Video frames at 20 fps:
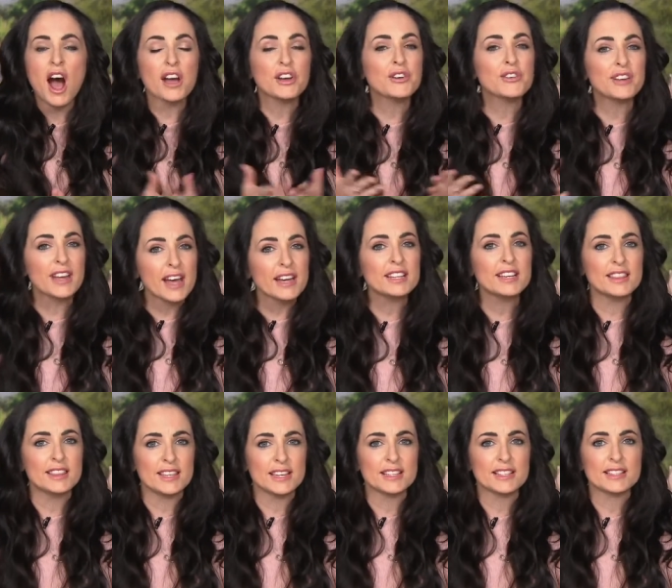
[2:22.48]
I
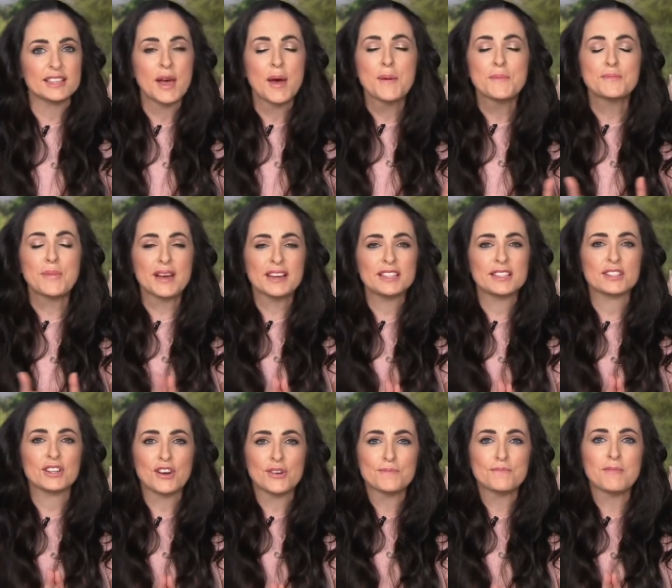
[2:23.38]
created this
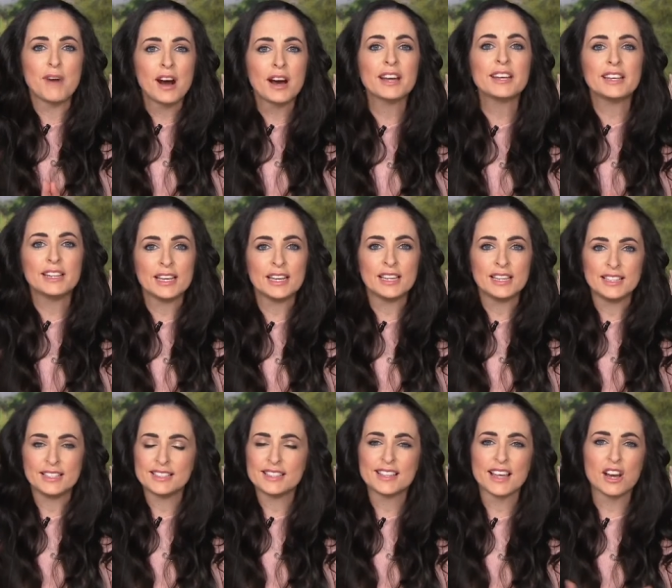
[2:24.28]
based on my
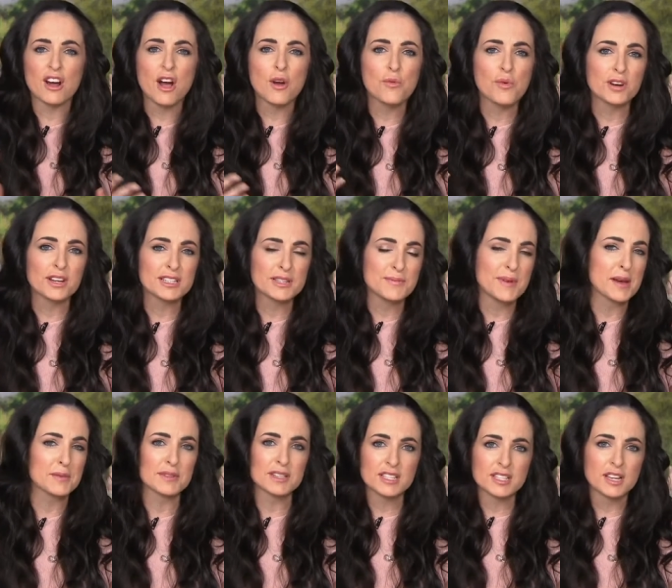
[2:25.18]
needs, that I wanted to be
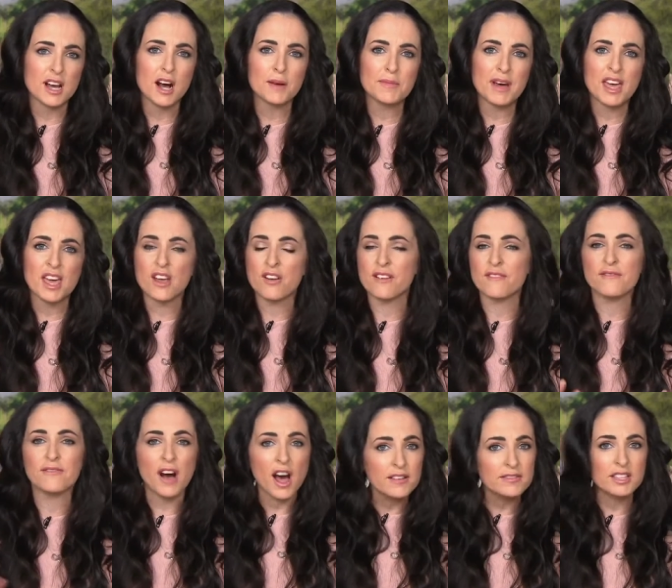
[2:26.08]
able to style my hair in
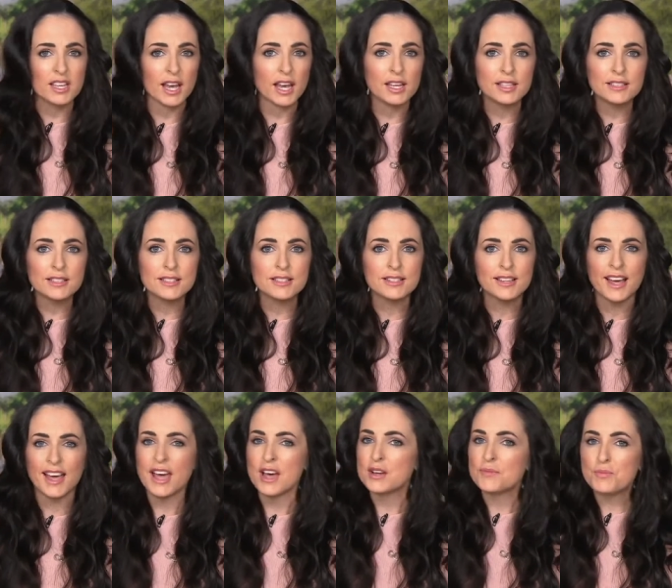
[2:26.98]
5 seconds,
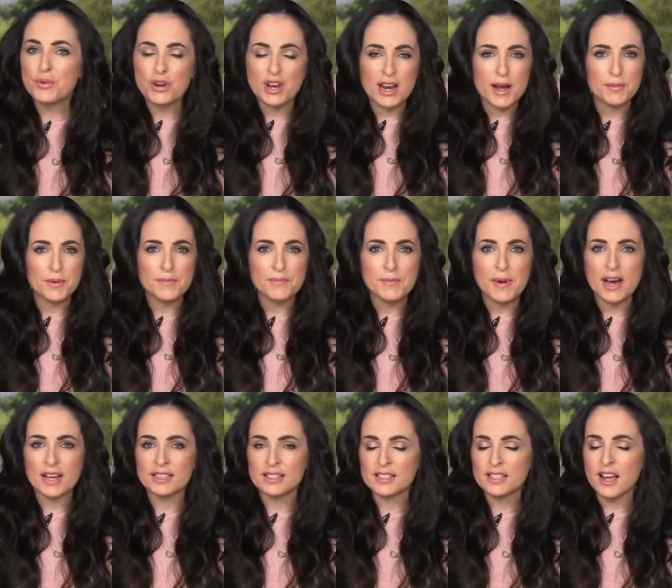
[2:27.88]
put it up in
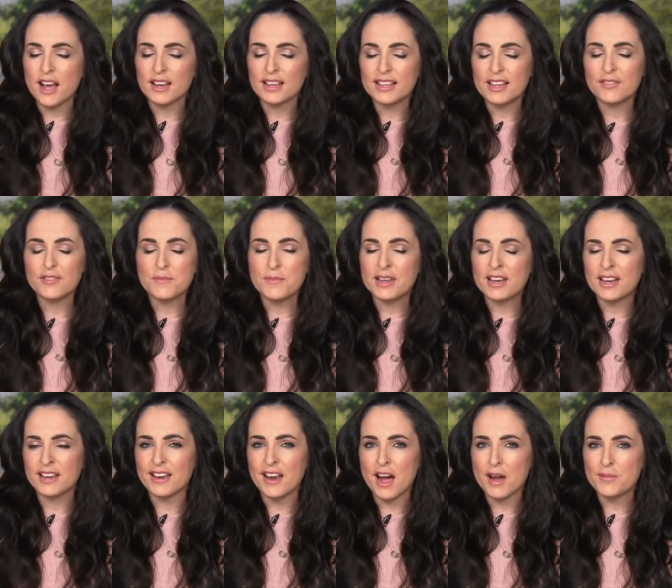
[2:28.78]
buns, I leave them in
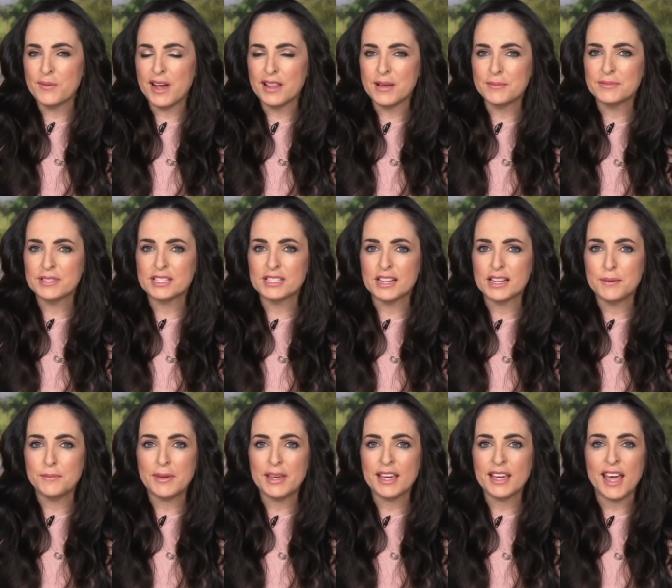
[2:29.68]
at night while I'm
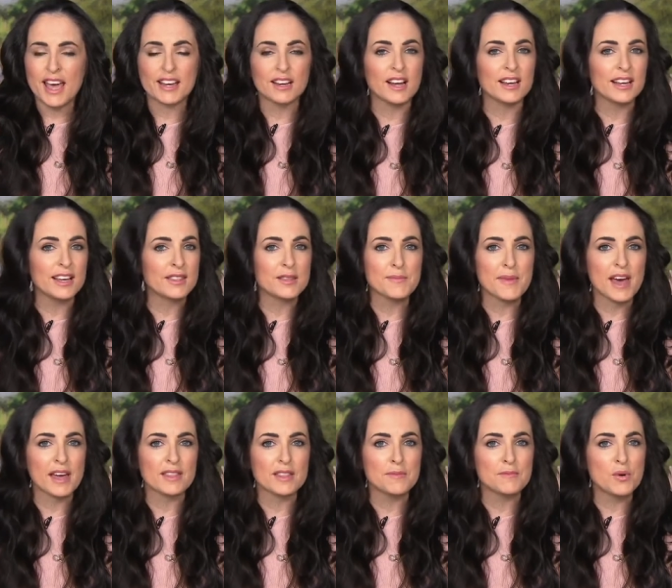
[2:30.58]
sleeping, and I let them
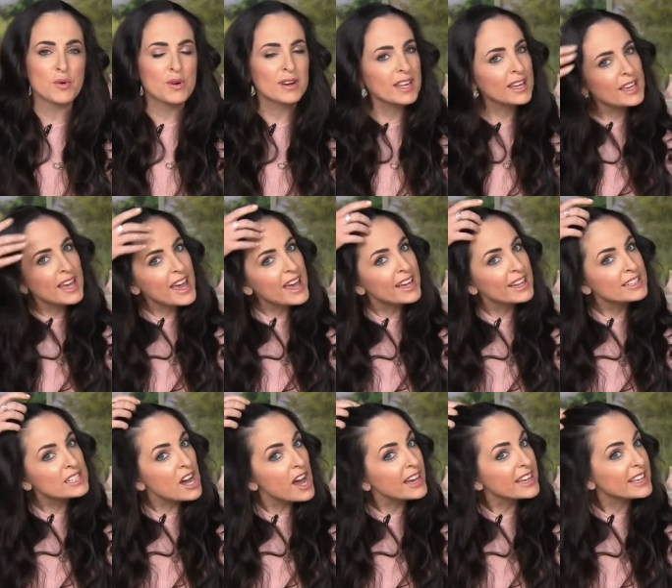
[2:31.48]
out in the morning,
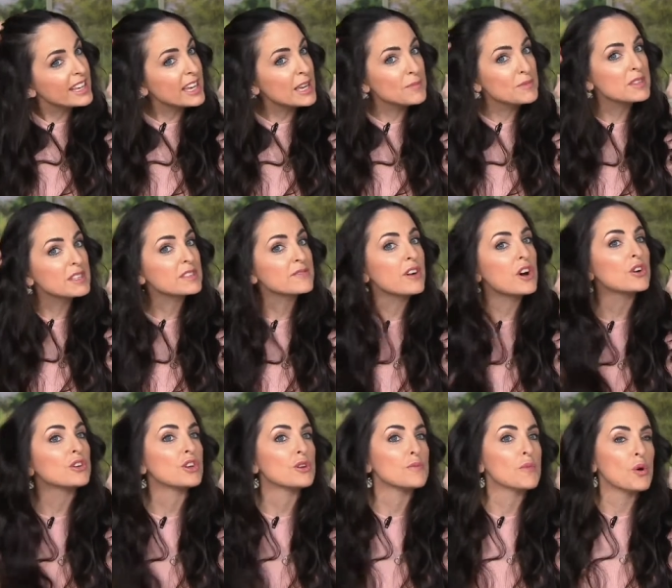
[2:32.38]
and I keep this
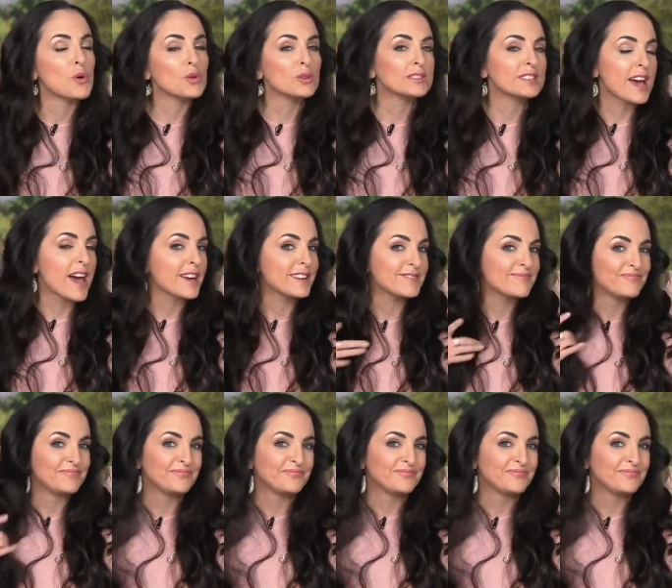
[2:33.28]
volume all day.